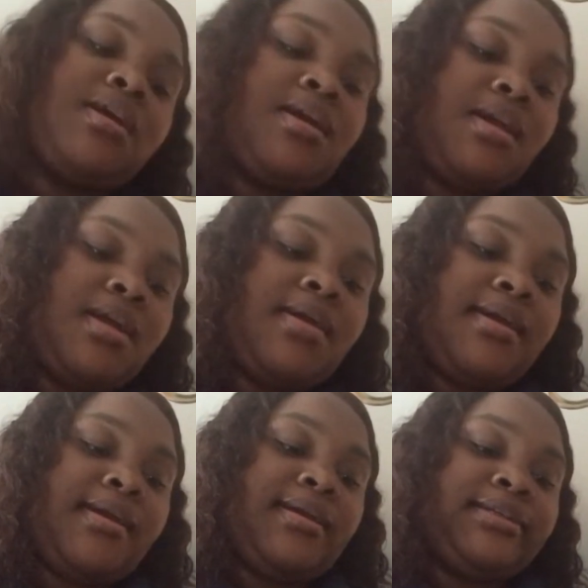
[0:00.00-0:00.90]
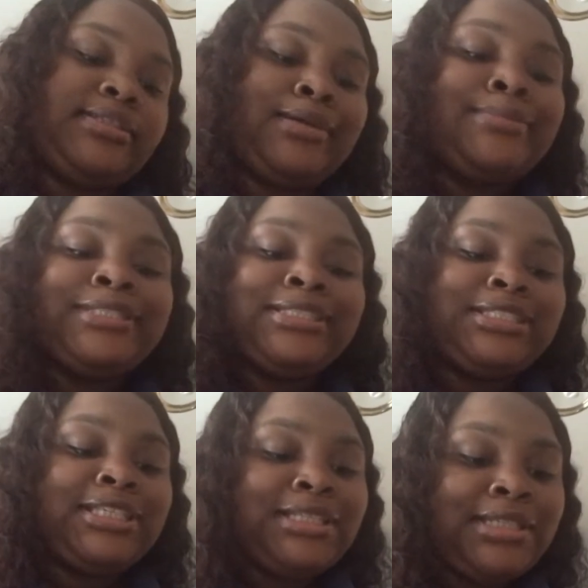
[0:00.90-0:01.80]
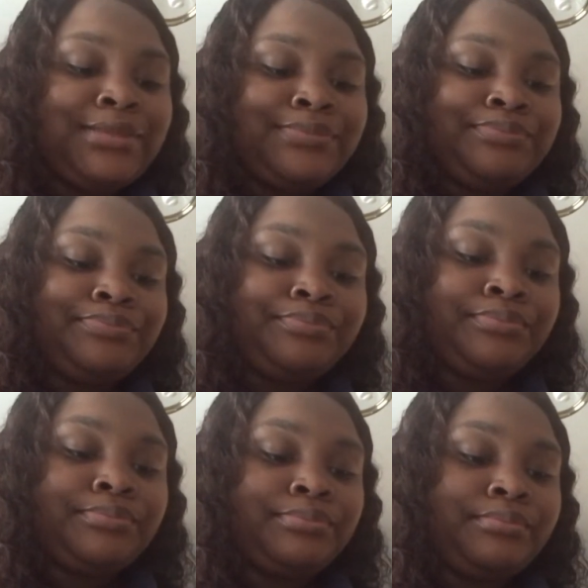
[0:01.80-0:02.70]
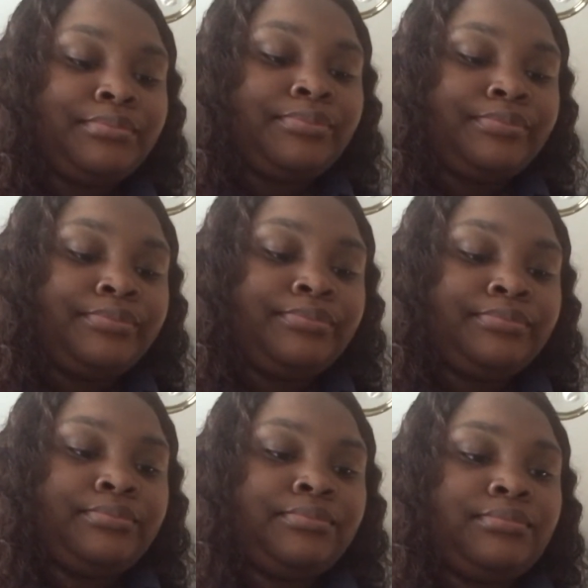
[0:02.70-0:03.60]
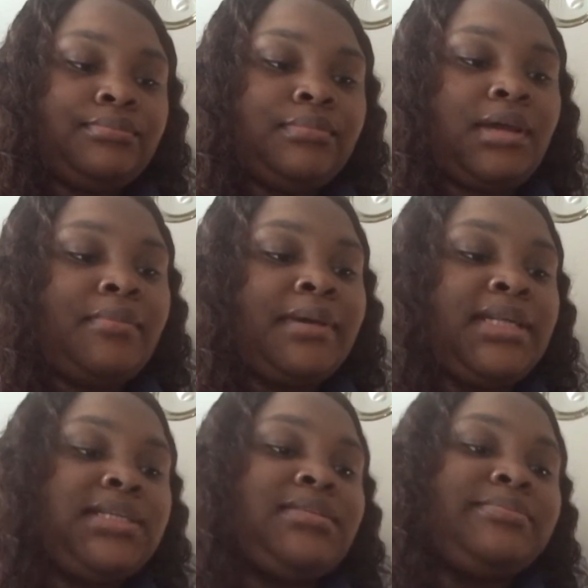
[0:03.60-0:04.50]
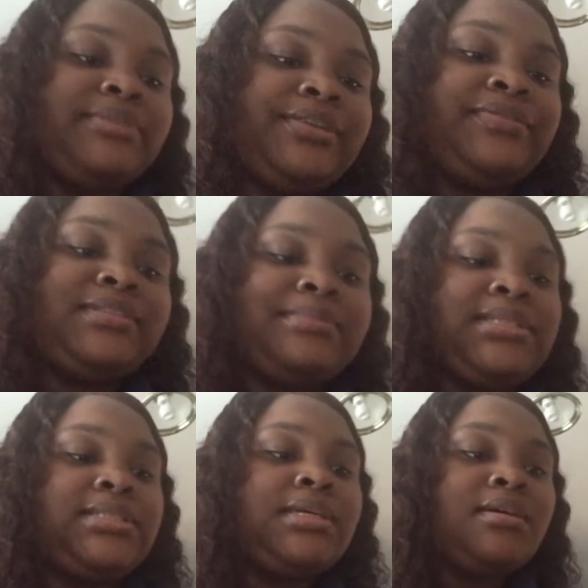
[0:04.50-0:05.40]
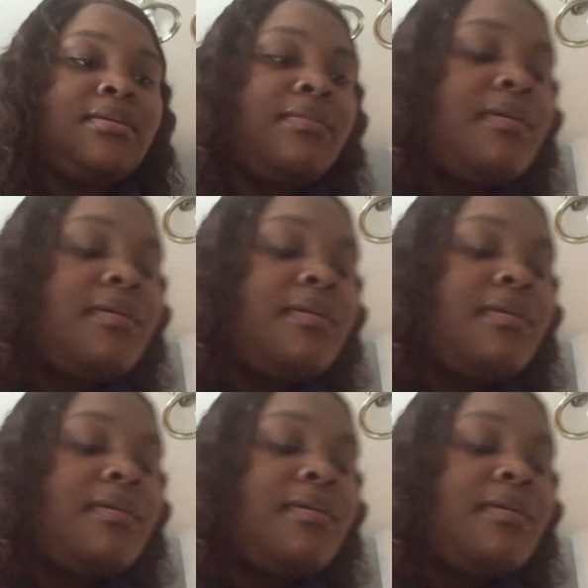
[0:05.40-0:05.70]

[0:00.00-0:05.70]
Don't judge me. So I'm just chilling. Sweet, but some people sweet. I'm about to eat some breakfast myself.